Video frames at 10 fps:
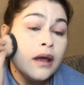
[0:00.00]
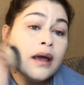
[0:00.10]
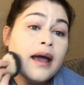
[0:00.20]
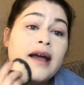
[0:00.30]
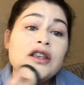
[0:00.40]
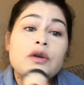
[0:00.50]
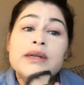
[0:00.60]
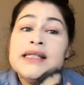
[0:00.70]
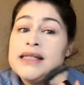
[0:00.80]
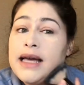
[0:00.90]
and you would
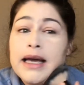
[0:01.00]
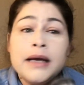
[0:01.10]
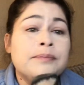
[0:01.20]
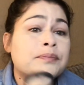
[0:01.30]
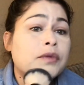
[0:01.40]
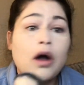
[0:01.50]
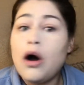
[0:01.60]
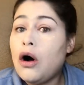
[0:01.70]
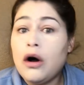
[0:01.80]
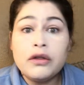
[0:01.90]
see
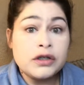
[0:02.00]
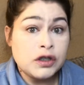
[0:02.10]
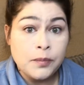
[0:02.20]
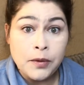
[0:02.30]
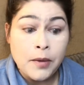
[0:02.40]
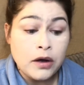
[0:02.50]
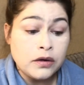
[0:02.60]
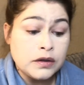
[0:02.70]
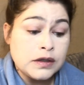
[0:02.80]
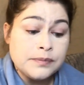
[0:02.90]
all the
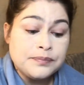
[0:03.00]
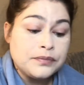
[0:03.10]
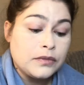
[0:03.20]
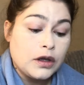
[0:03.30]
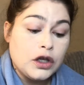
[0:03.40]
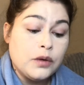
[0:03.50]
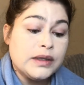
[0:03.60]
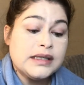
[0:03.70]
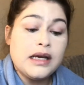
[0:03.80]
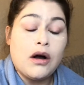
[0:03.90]
supermodels, you would
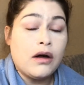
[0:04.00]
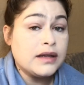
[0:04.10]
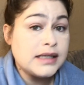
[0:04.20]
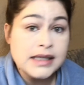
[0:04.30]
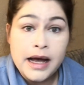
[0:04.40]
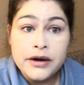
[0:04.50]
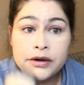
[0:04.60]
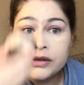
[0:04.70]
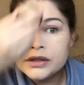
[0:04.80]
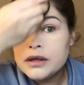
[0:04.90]
see all the
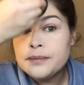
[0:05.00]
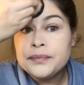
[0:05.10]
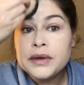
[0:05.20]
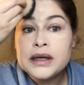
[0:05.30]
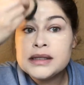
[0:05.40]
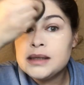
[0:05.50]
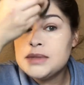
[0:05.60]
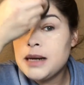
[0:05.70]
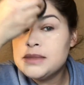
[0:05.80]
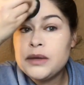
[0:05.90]
designers.
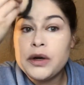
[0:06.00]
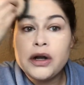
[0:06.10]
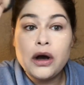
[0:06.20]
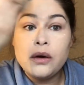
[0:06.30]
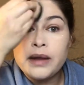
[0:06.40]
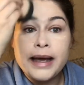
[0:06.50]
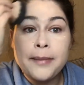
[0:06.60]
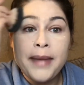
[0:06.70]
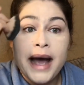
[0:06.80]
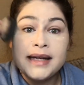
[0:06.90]
Sometimes they would go like
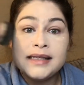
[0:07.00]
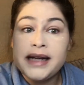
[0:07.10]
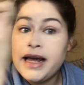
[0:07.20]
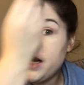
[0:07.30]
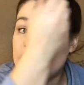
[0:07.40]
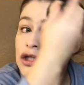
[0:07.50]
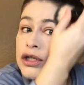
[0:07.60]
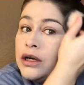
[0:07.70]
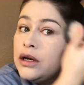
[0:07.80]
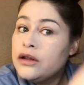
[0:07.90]
backstage.
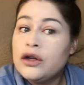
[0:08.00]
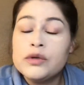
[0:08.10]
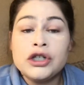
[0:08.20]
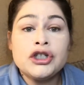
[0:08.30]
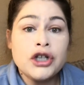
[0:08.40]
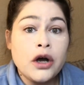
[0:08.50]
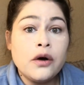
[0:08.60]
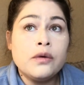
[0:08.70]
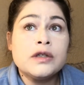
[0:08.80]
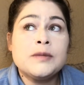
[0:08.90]
There was a
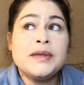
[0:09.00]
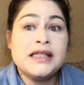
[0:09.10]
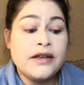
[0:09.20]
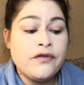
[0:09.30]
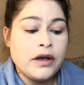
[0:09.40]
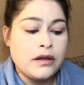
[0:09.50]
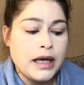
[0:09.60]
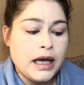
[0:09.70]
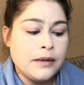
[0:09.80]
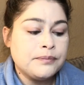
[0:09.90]
show
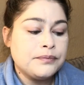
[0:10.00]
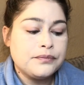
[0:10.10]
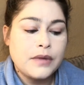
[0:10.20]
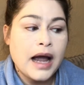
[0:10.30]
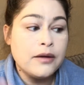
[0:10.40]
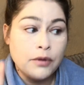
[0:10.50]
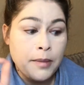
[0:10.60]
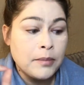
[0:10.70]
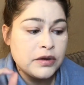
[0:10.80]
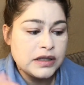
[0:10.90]
specifically, I
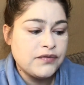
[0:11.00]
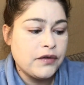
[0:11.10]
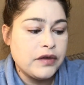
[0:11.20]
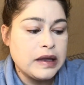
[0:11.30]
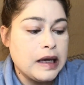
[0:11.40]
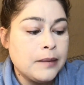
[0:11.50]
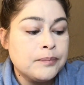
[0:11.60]
remember this vividly,